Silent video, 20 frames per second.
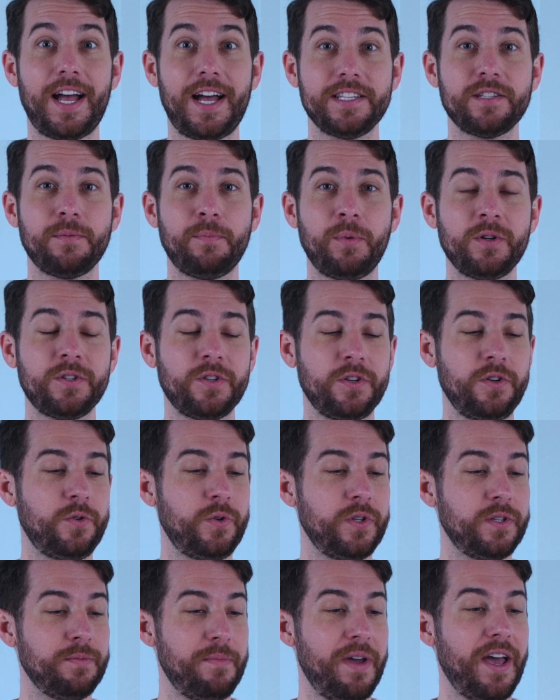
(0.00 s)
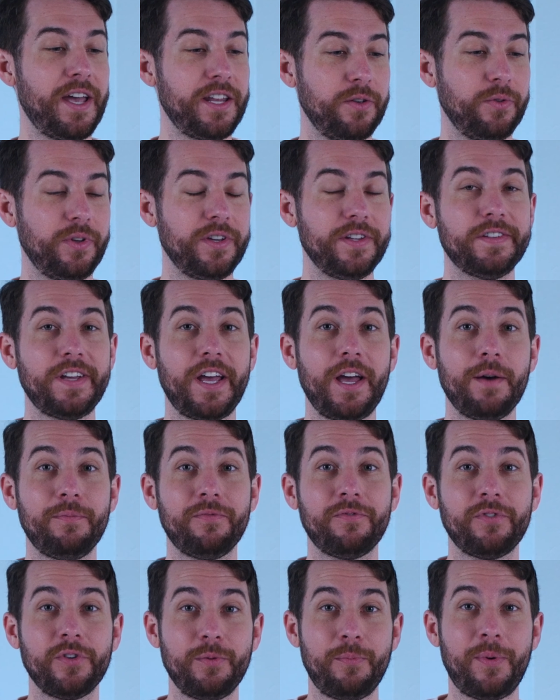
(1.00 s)
As a person who's manually
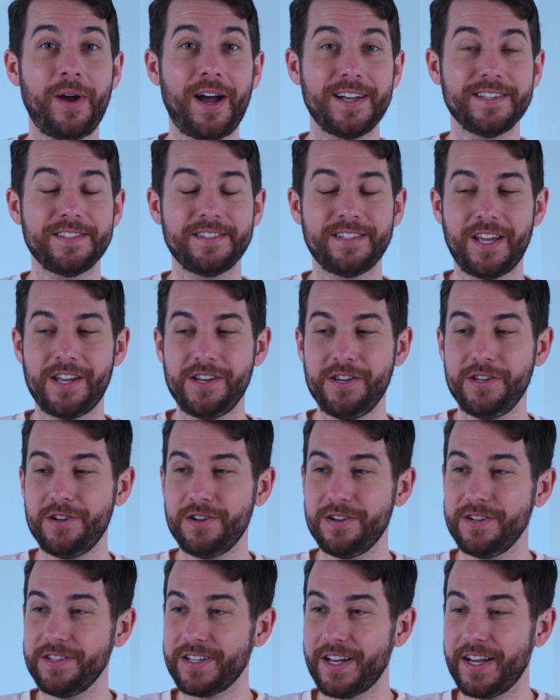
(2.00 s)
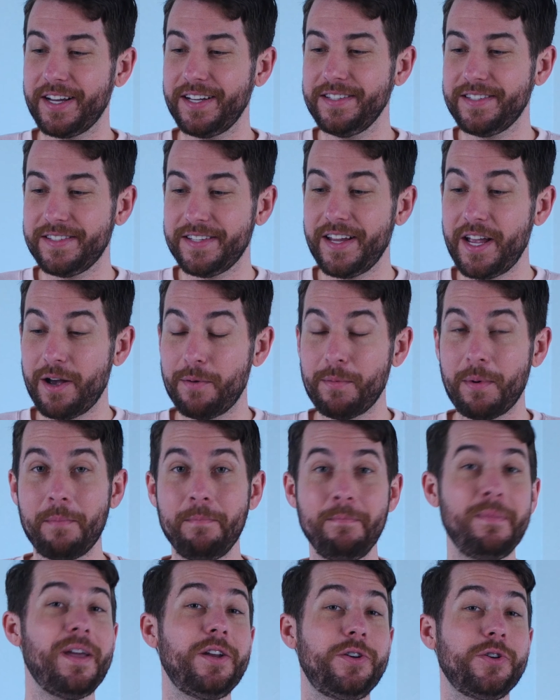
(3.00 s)
tamped for the past 10 years, I can say I'm a
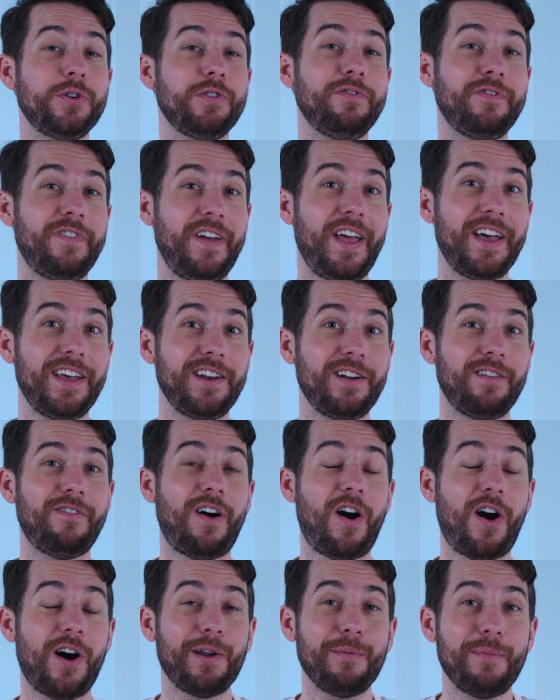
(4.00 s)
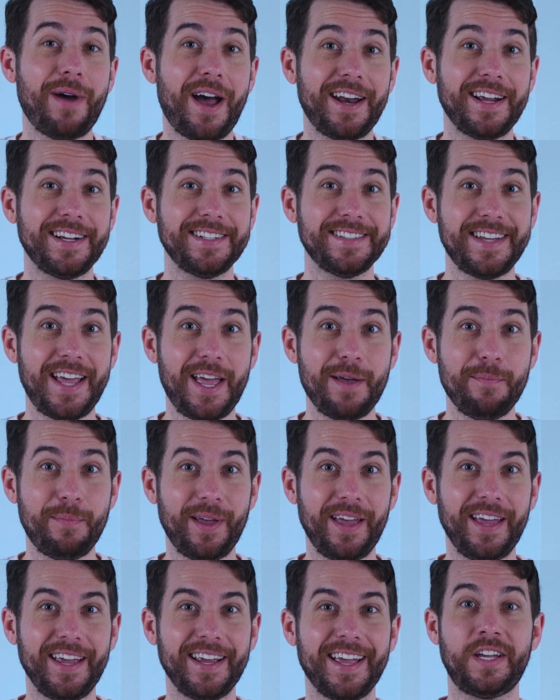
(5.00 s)
major fan of automatic
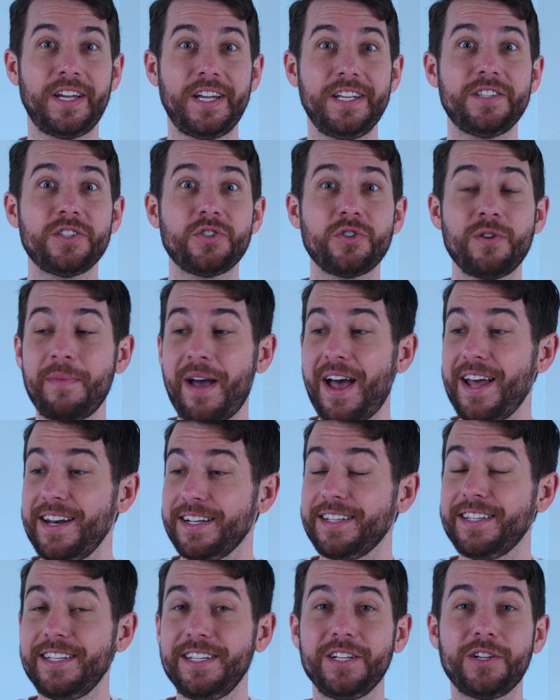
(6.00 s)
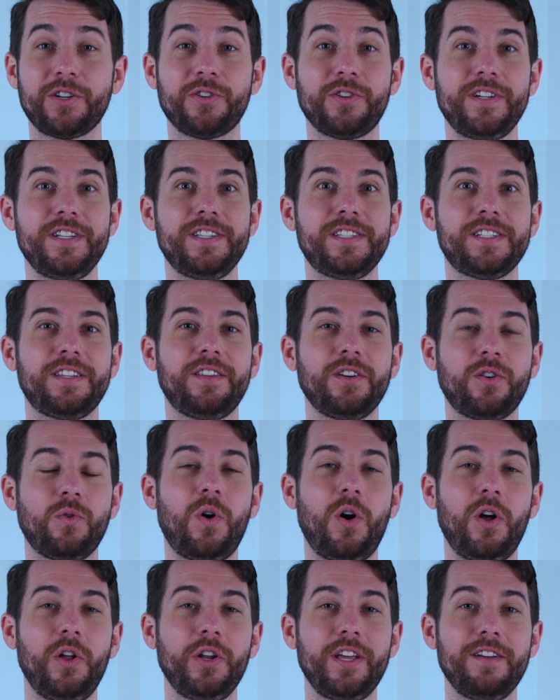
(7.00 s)
tamping. It's dramatically increased the
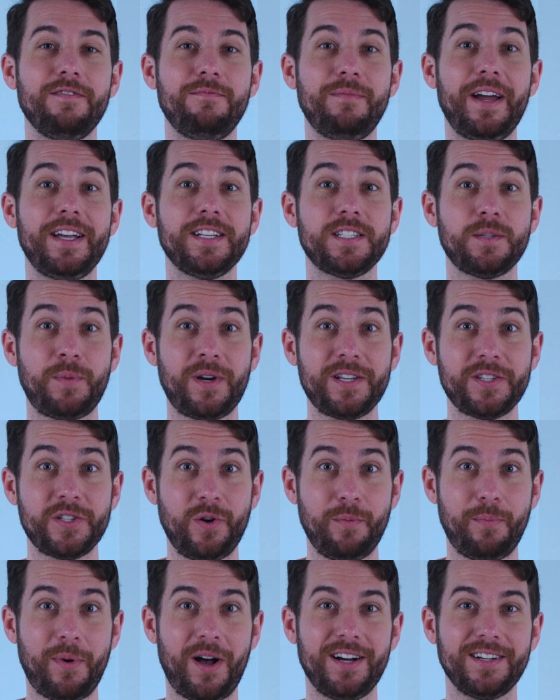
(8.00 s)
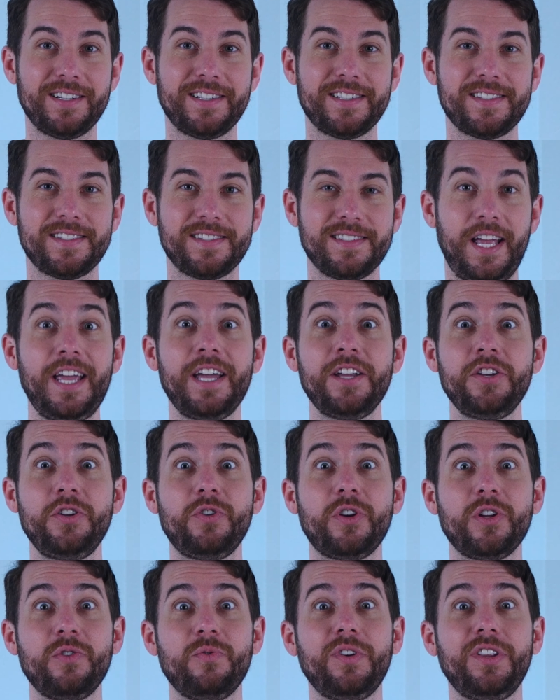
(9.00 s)
quality of my espresso pucks. And you
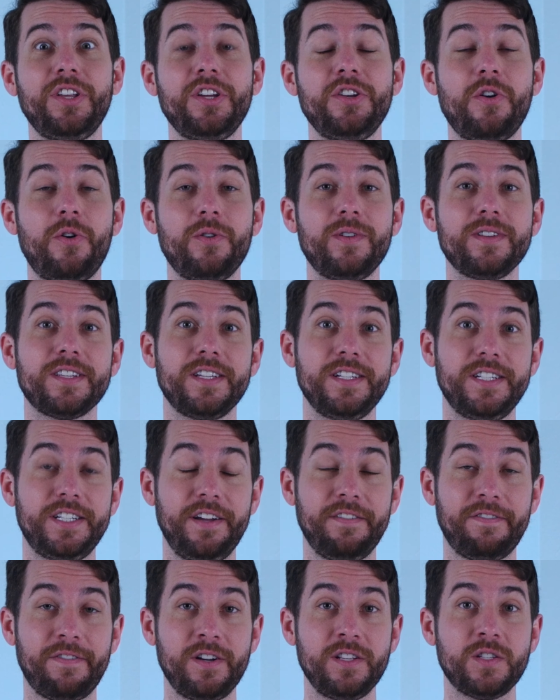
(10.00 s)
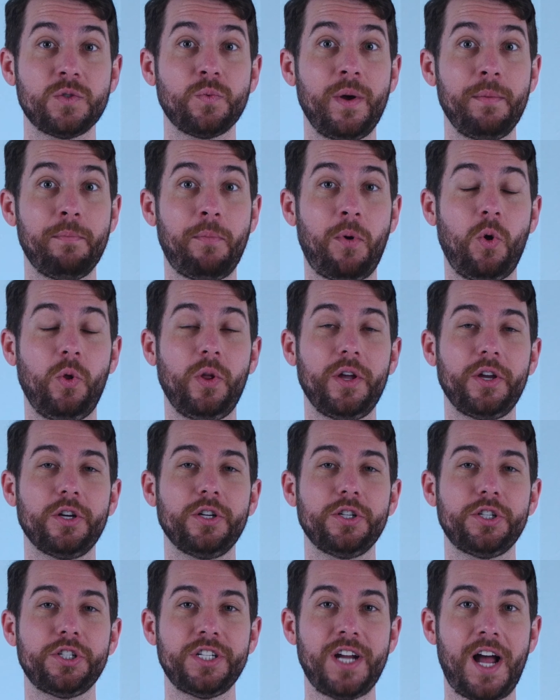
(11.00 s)
can really notice a difference when pulling
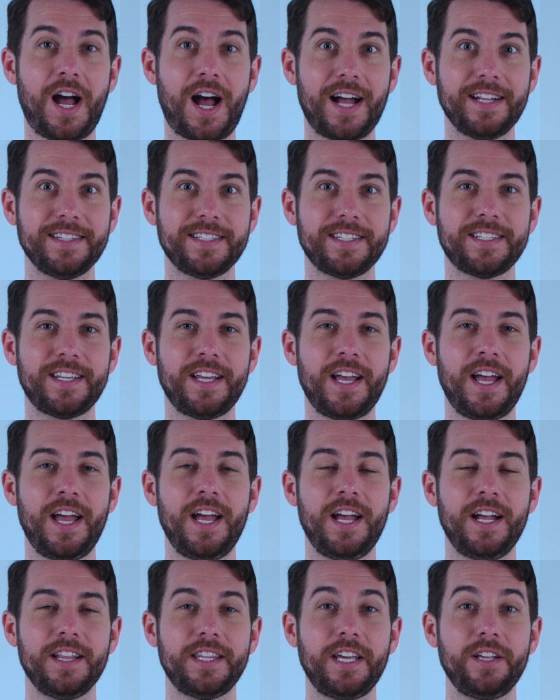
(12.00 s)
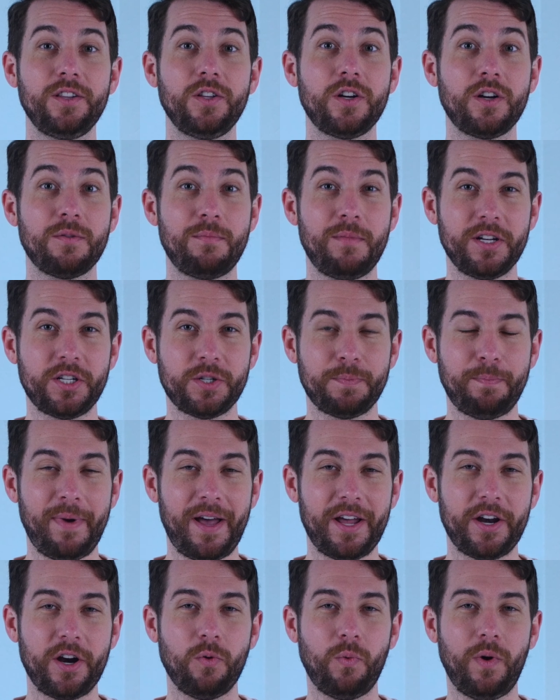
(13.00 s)
your shots. They look much
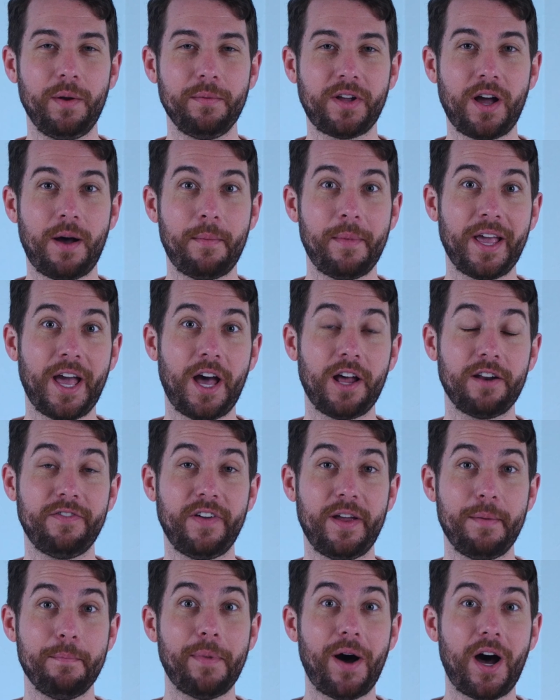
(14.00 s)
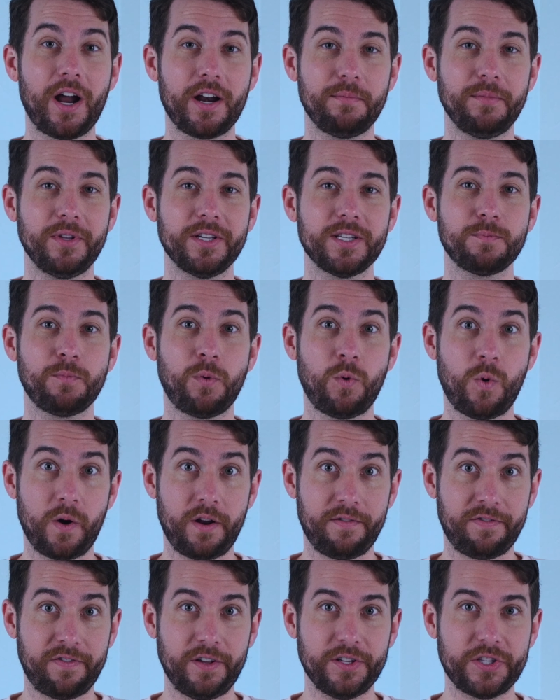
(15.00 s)
better when coming out of a bottomless
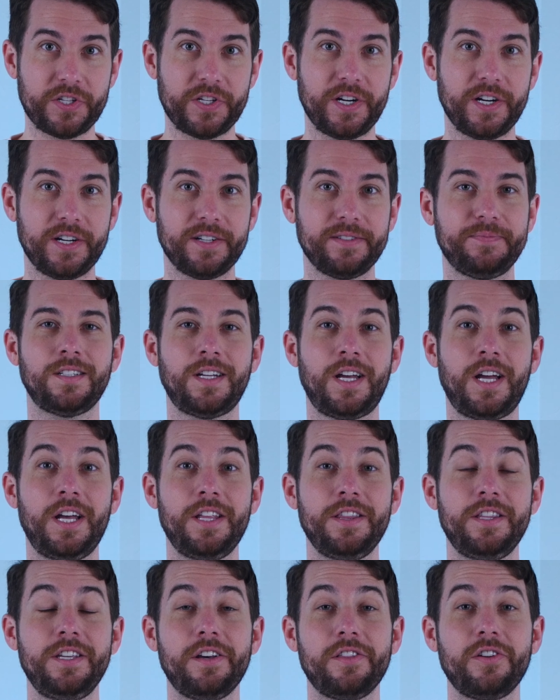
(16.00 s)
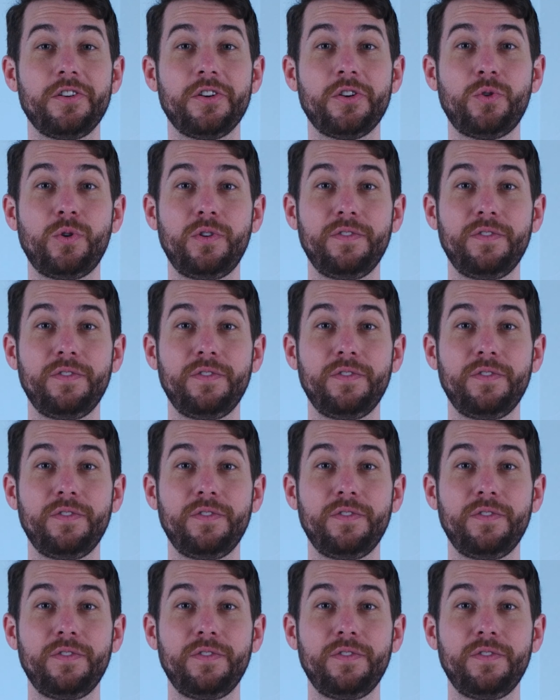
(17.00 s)
portafilter. The other cool